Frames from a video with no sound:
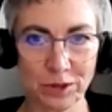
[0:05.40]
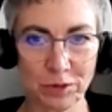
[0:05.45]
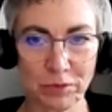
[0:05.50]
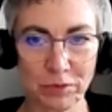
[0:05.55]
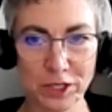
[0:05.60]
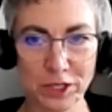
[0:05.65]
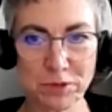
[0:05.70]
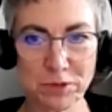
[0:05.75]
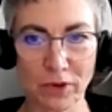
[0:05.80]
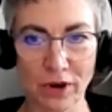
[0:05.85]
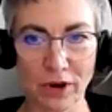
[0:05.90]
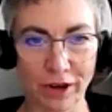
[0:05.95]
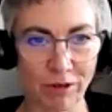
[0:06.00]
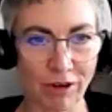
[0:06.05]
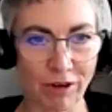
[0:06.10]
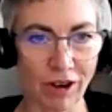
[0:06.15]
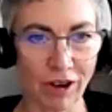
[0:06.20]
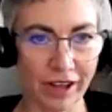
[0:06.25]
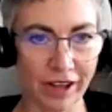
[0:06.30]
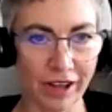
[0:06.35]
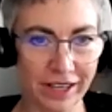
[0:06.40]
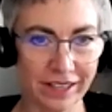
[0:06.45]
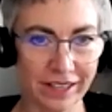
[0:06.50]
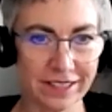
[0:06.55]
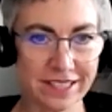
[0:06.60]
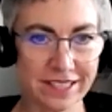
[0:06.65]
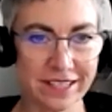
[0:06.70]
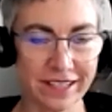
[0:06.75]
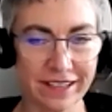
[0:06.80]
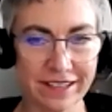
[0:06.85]
to much broader
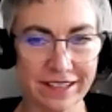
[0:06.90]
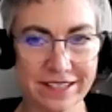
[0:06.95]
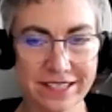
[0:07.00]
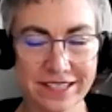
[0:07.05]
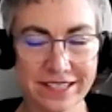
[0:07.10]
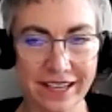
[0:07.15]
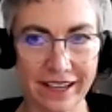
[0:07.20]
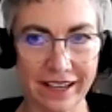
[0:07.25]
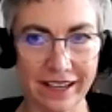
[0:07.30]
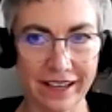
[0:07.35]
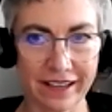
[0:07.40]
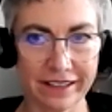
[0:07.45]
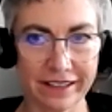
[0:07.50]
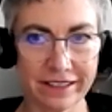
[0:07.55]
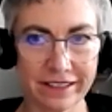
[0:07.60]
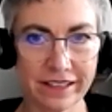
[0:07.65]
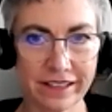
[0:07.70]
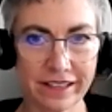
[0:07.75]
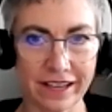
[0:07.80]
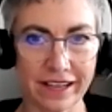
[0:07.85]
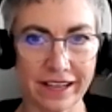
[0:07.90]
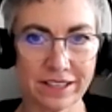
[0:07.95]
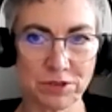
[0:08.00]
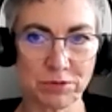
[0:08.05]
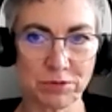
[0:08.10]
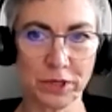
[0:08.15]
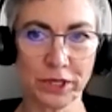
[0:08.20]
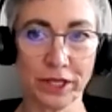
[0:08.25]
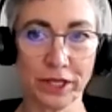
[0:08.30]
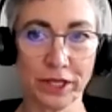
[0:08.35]
audiences, and
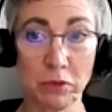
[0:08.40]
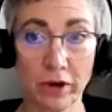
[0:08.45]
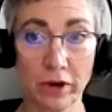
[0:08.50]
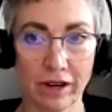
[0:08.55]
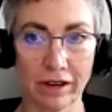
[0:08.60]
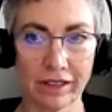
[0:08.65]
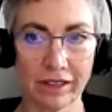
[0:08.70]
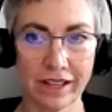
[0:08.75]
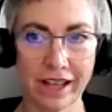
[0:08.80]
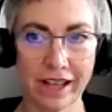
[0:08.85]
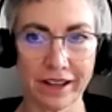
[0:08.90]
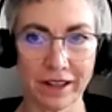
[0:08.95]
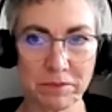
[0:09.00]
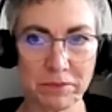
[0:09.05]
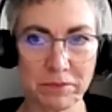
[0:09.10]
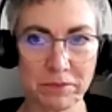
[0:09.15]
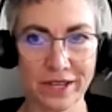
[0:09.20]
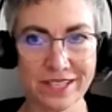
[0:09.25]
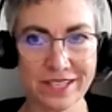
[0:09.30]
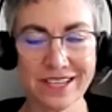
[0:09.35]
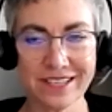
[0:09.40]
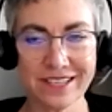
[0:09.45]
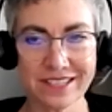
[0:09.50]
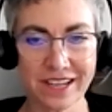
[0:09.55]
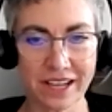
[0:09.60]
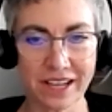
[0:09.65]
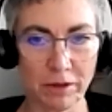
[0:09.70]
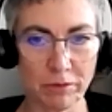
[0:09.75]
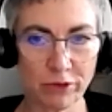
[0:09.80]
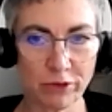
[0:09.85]
that's really where a lot of the buzz
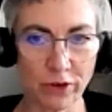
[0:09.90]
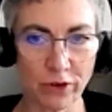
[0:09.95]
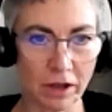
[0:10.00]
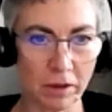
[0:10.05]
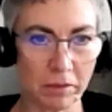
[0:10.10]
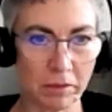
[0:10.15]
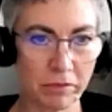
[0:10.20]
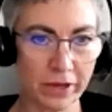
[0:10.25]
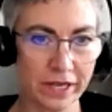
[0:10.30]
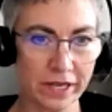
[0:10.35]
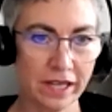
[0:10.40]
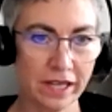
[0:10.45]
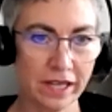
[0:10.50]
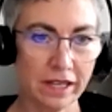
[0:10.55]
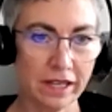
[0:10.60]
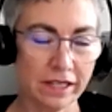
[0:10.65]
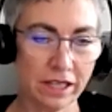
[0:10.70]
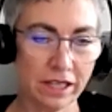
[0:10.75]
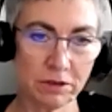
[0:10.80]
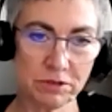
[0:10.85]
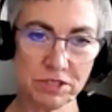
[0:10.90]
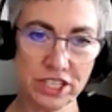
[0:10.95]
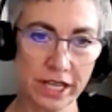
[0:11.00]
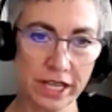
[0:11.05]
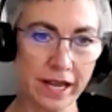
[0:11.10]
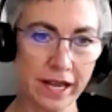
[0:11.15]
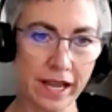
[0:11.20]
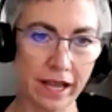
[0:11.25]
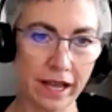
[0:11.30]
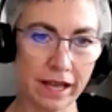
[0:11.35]
has come from. But, you know,
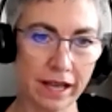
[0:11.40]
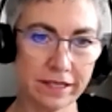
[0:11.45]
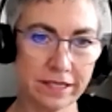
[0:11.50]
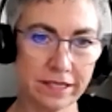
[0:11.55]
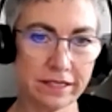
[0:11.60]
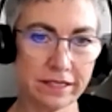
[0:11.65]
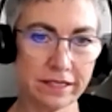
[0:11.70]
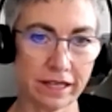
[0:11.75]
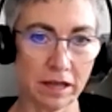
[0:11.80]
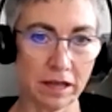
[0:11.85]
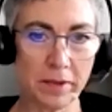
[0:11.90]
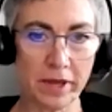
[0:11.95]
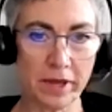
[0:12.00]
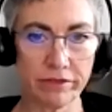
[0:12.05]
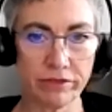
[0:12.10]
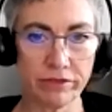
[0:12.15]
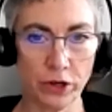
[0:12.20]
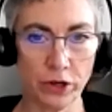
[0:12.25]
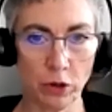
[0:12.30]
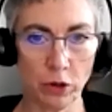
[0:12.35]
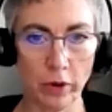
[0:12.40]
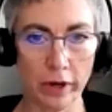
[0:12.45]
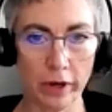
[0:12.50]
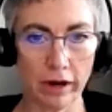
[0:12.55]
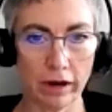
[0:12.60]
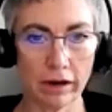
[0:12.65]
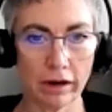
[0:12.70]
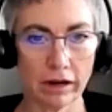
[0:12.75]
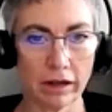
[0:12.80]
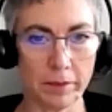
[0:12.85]
Gen A I didn't come out of
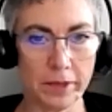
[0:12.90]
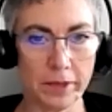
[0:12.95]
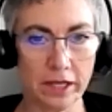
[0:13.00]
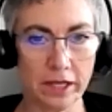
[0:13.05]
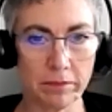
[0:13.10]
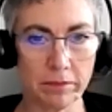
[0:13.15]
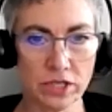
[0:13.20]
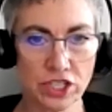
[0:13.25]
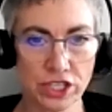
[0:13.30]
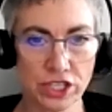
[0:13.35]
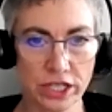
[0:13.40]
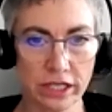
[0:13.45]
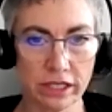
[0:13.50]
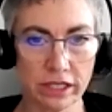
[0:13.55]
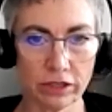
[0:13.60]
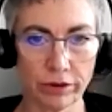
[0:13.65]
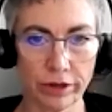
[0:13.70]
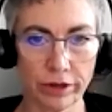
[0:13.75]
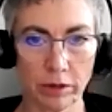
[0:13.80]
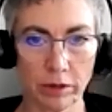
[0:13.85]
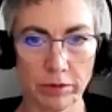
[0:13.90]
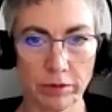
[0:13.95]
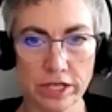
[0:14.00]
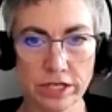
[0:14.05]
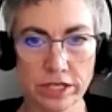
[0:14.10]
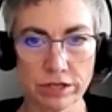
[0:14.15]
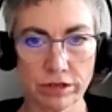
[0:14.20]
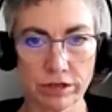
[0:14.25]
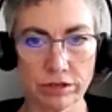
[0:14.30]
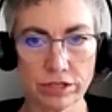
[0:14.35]
nowhere. I mean, machine learning
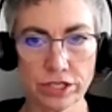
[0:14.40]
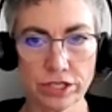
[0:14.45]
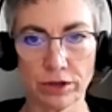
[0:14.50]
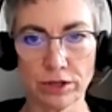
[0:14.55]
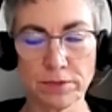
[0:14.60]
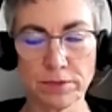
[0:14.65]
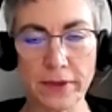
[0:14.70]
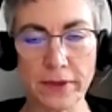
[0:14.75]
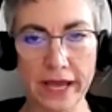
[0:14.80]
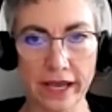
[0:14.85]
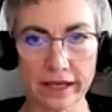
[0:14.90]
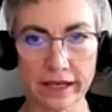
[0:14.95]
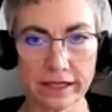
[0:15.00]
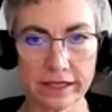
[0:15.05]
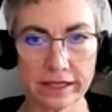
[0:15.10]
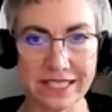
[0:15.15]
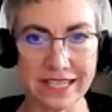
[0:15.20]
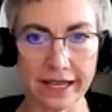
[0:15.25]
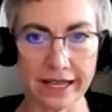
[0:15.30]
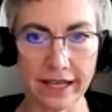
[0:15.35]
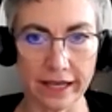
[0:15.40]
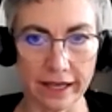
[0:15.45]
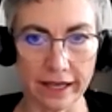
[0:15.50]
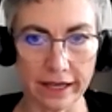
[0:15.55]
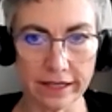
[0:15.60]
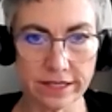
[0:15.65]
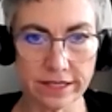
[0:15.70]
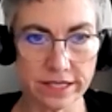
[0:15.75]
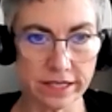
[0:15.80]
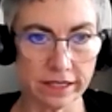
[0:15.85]
research goes back
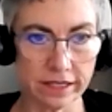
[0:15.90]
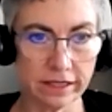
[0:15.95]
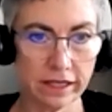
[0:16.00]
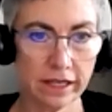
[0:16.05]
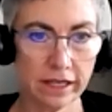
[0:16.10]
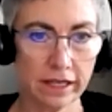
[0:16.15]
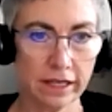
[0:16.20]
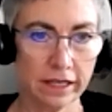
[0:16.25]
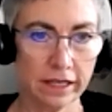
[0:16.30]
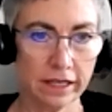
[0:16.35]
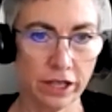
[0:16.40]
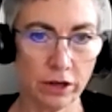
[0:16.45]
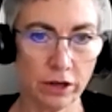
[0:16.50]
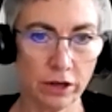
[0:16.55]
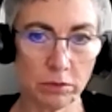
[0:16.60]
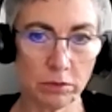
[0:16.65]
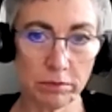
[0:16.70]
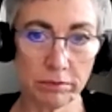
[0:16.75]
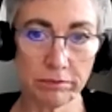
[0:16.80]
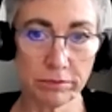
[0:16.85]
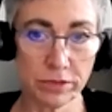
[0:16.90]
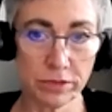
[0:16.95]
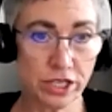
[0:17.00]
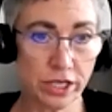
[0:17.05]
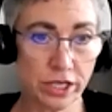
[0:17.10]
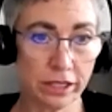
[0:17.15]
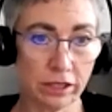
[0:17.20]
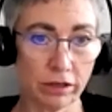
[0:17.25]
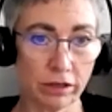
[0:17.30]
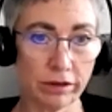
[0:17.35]
decades, and, you know,
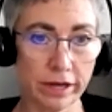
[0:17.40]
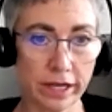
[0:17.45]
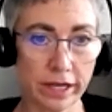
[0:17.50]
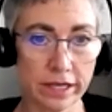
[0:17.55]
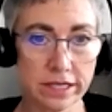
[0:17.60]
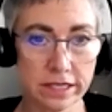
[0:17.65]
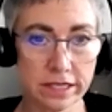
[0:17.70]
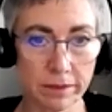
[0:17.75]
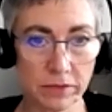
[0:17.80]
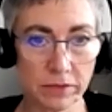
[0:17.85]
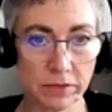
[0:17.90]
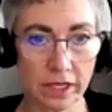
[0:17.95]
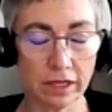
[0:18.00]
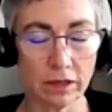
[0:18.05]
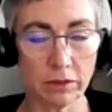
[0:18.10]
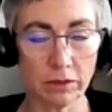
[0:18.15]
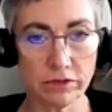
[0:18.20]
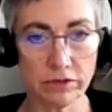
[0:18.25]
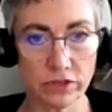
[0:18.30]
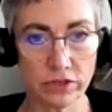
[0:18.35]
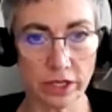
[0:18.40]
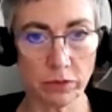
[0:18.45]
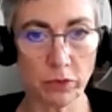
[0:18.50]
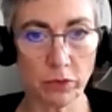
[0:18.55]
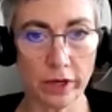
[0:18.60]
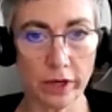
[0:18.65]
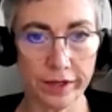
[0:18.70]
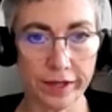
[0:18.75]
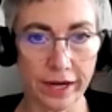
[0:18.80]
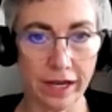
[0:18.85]
machine learning is something that we've
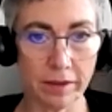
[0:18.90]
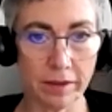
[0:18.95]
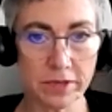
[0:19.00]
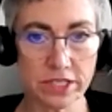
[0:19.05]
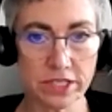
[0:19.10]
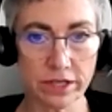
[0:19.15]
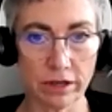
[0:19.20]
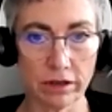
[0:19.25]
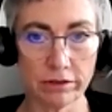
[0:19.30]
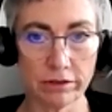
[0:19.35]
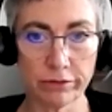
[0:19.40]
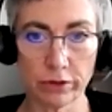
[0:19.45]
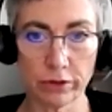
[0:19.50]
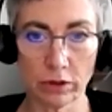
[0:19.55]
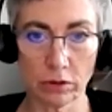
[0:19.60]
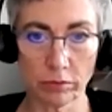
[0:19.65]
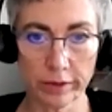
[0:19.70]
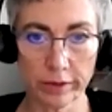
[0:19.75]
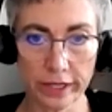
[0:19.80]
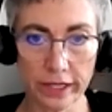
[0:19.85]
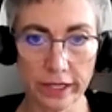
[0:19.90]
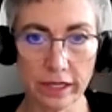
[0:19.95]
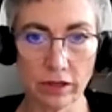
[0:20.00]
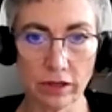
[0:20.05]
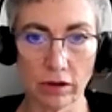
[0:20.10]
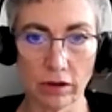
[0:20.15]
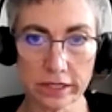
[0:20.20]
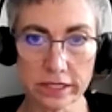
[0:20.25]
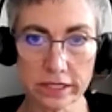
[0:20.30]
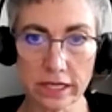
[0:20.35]
done well at Amazon for a
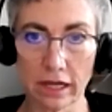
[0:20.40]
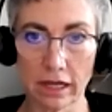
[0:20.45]
really long